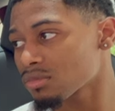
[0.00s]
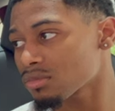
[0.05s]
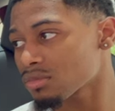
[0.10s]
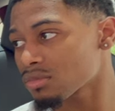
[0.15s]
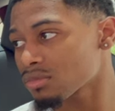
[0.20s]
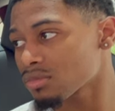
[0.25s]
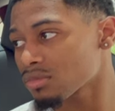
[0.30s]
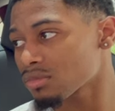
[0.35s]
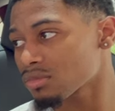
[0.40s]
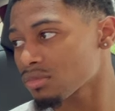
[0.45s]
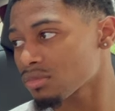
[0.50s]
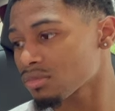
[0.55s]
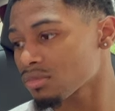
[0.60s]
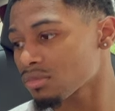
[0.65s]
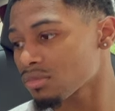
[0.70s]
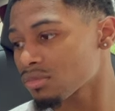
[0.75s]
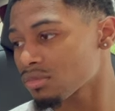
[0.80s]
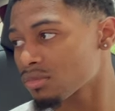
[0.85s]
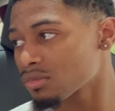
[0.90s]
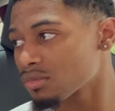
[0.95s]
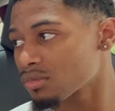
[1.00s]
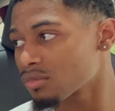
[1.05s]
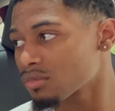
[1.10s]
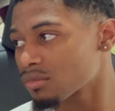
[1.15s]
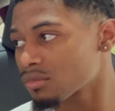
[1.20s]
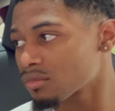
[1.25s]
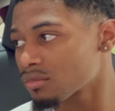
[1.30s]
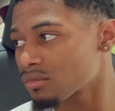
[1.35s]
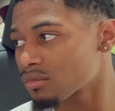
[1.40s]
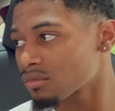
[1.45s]

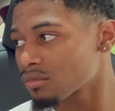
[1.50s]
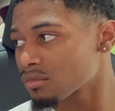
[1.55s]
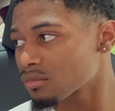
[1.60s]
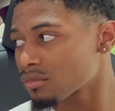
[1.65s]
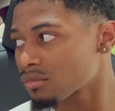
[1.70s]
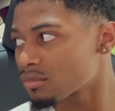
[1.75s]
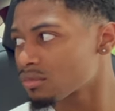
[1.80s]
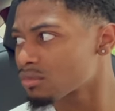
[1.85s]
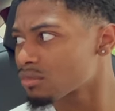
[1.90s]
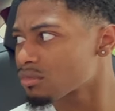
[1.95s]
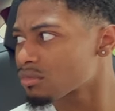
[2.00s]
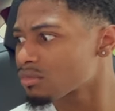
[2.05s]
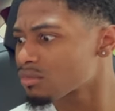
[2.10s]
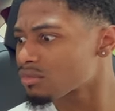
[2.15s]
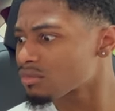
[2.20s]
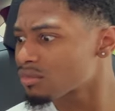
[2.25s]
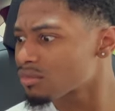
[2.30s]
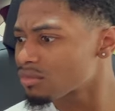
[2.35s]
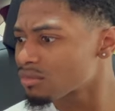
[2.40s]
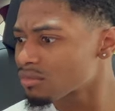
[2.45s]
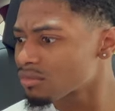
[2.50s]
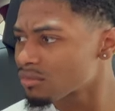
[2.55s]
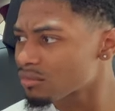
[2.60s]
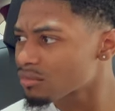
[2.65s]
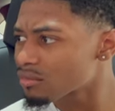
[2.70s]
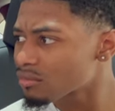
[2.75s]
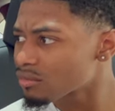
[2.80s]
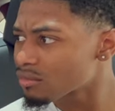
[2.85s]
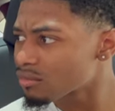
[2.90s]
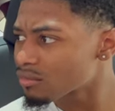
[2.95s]

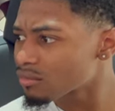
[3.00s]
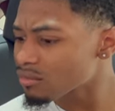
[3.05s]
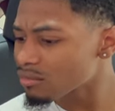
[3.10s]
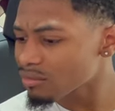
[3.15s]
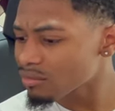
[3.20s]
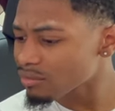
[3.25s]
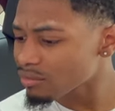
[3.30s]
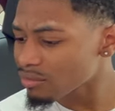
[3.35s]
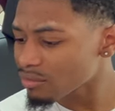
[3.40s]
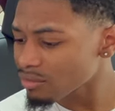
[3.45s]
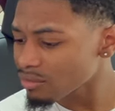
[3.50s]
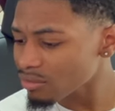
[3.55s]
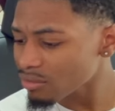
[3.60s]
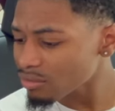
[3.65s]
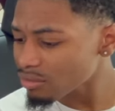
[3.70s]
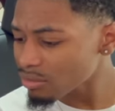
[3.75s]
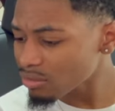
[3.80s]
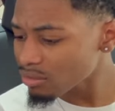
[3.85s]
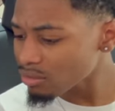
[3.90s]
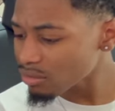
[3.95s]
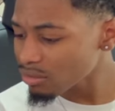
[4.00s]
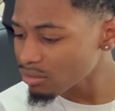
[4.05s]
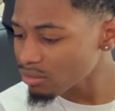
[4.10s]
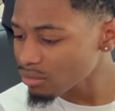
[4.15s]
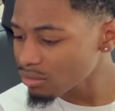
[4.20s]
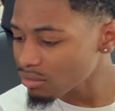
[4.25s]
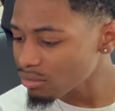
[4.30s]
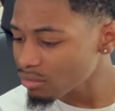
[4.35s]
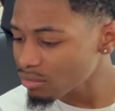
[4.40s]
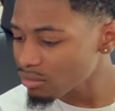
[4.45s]

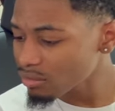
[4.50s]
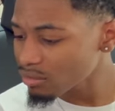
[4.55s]
This person isn't speaking.